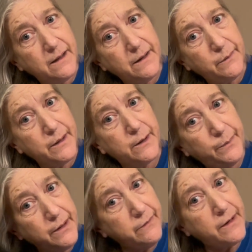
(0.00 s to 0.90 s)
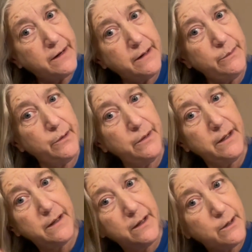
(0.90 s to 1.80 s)
And when it's being very
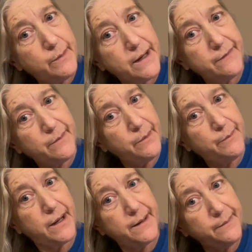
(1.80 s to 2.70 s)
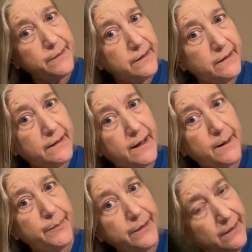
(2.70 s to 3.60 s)
moody, then go back from the bottom to the top.